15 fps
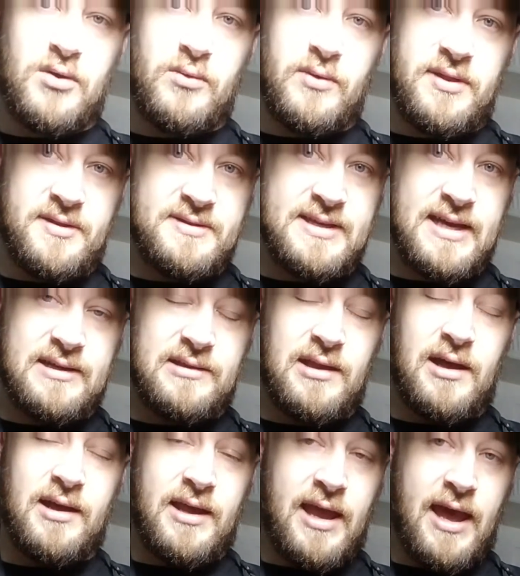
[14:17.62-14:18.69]
with the
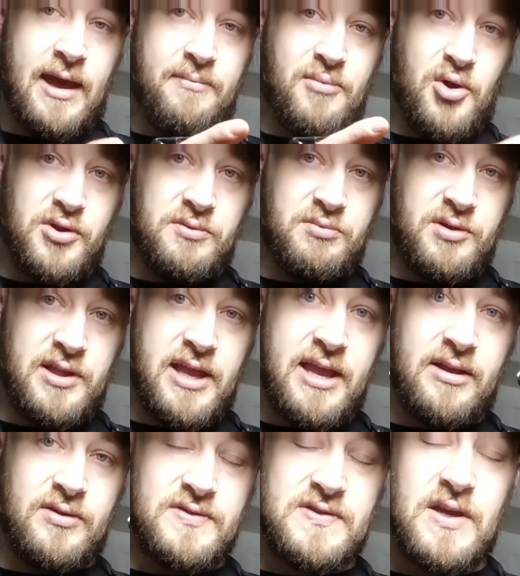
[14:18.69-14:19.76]
Tech-Lock at multiple
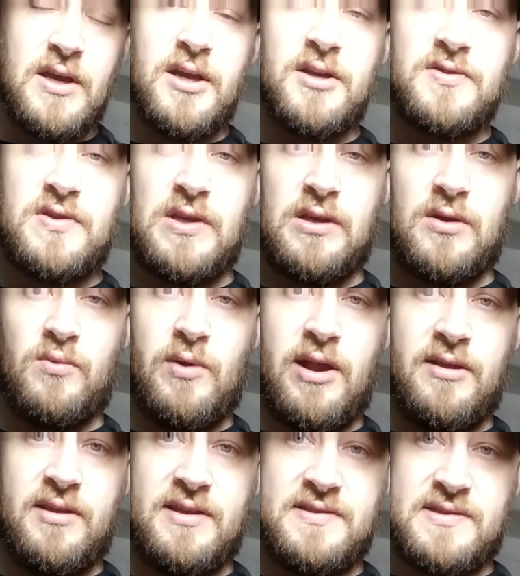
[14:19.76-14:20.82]
angles. So you could
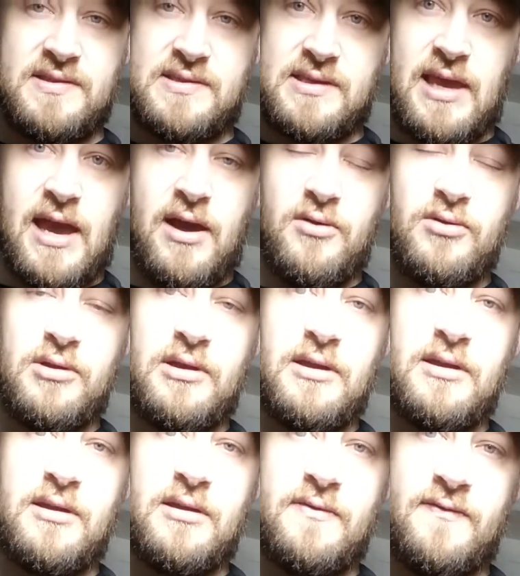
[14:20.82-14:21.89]
wear this scout,
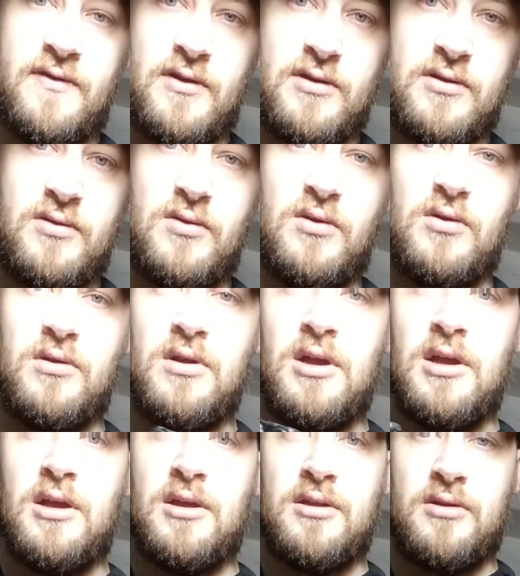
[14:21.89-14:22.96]
vertical,
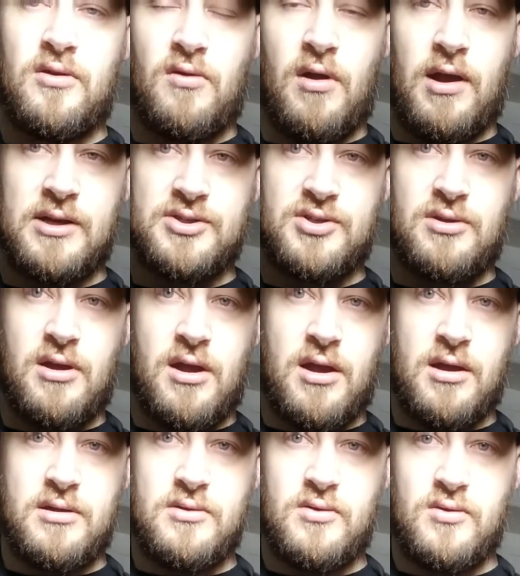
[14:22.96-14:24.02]
cross
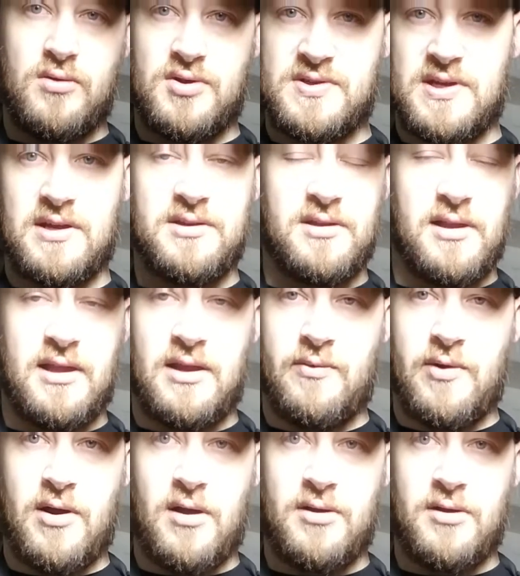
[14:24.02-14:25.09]
draw, horizontal,
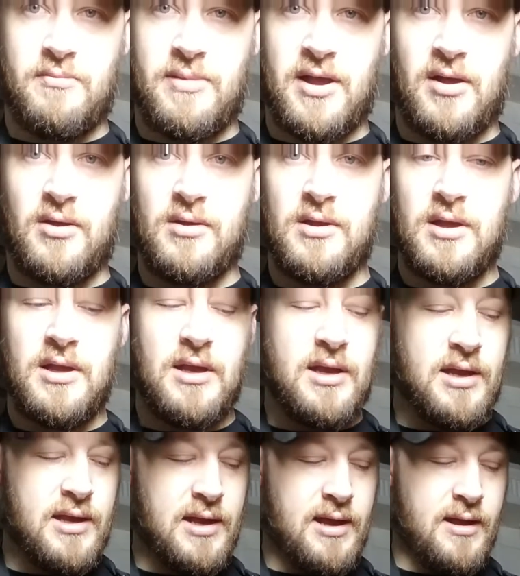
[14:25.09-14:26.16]
anywhere on your belt.
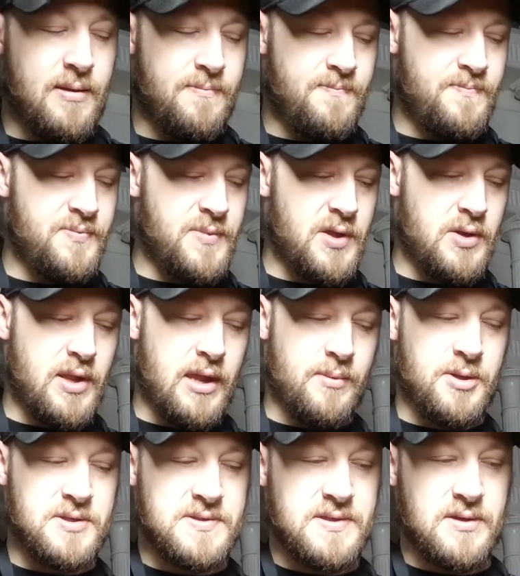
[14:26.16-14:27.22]
You name
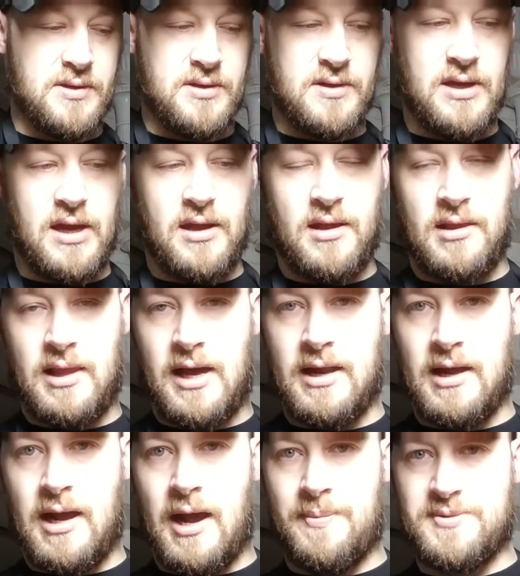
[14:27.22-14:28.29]
it. So you got a lot
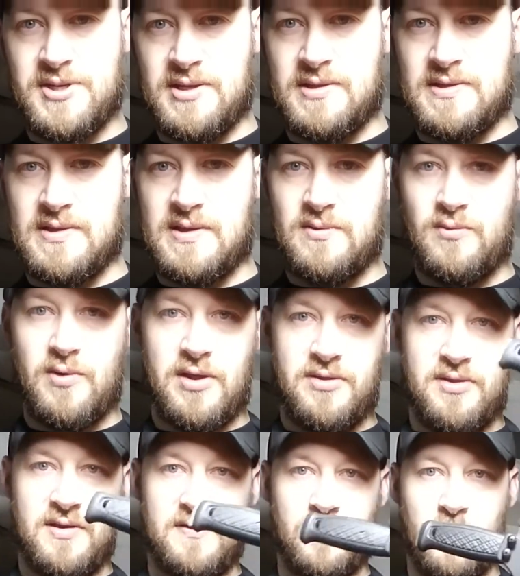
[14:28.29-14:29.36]
of options
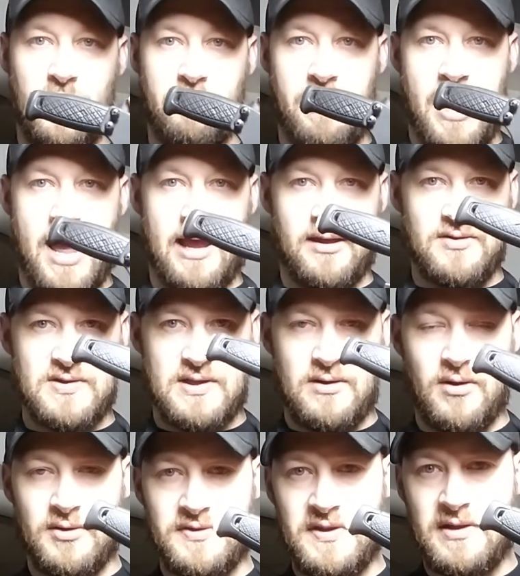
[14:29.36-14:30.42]
with this one package. The
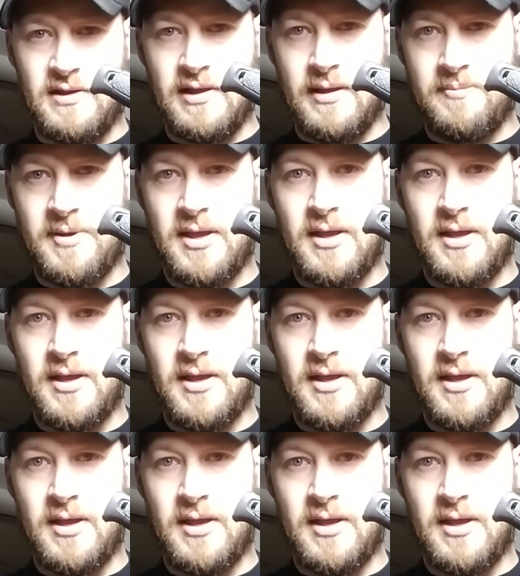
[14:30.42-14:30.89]
Alti clip,